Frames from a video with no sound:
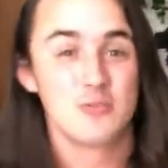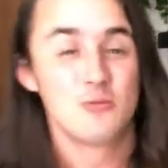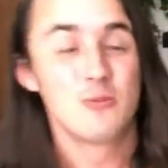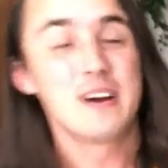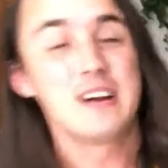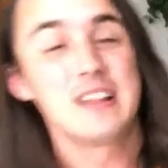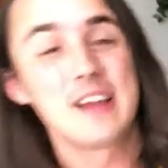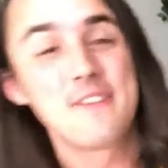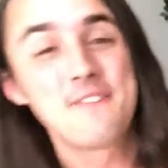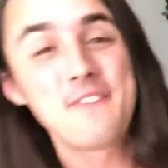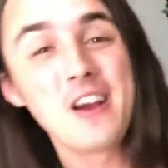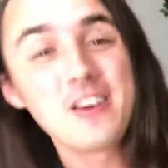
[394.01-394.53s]
Well,
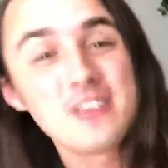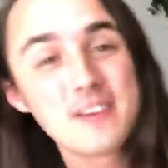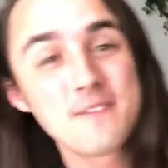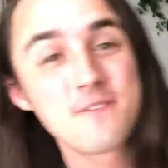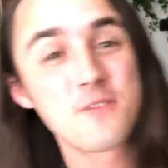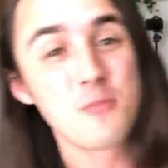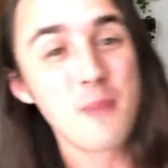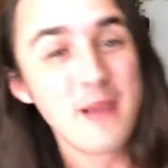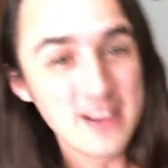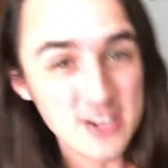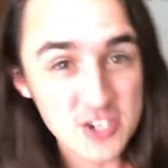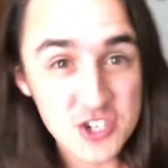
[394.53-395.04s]
I found
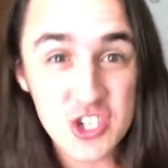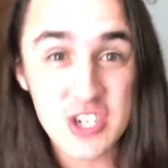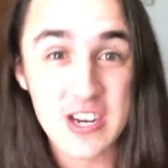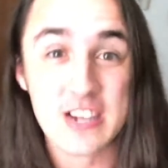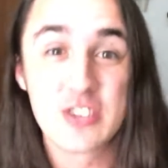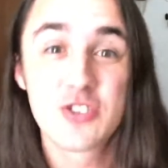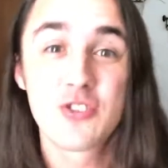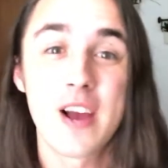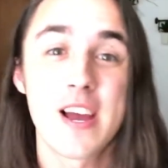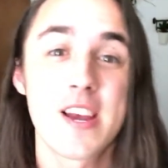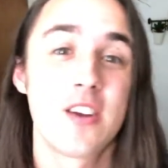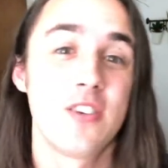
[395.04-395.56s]
information. I
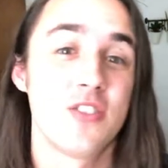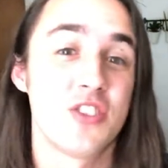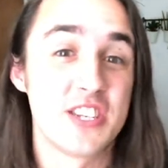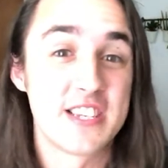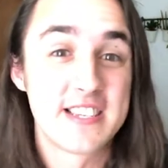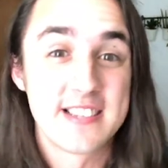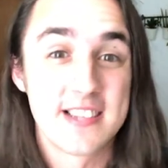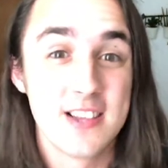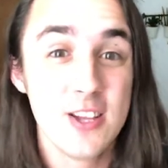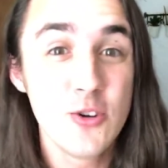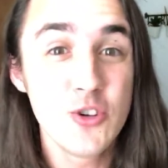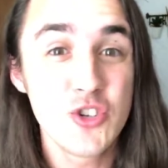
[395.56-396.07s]
tried all the
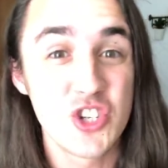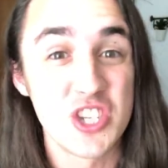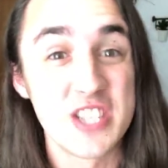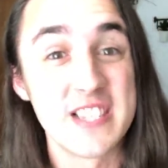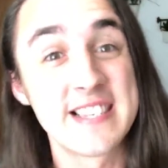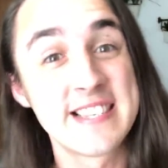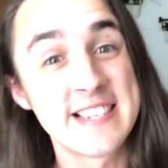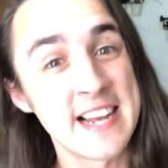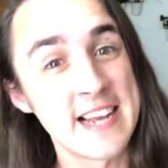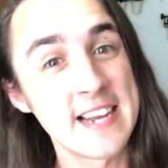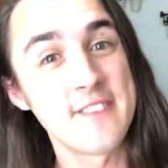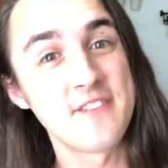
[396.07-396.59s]
solutions.
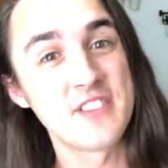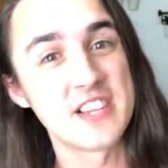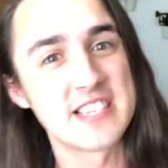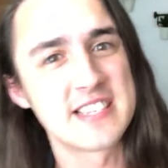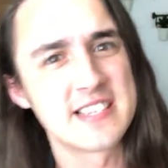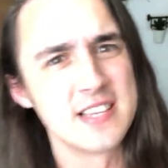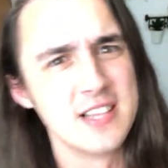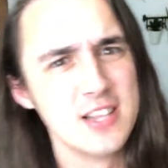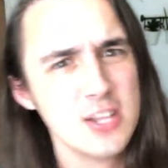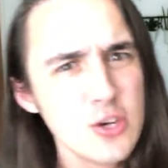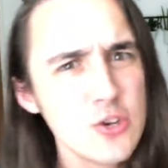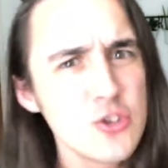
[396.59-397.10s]
None of the
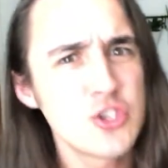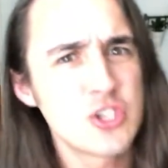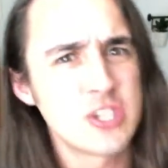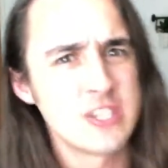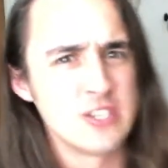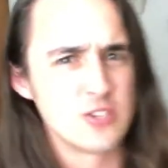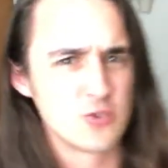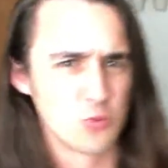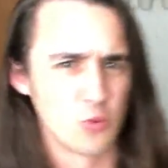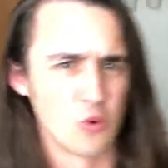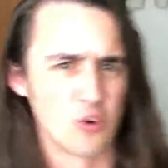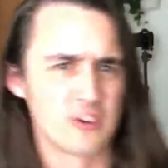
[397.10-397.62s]

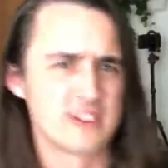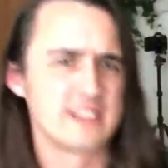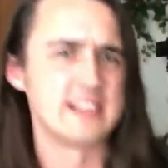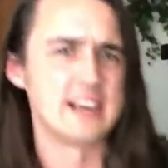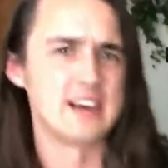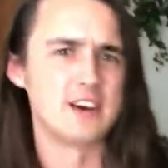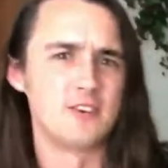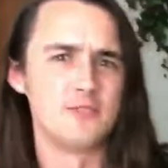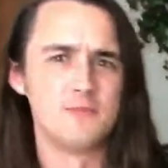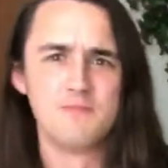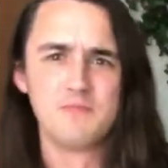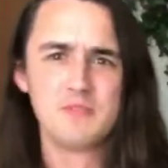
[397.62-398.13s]
solutions worked
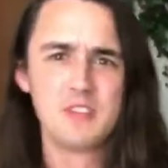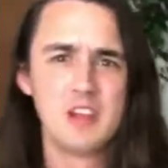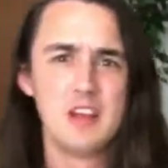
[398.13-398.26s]
out.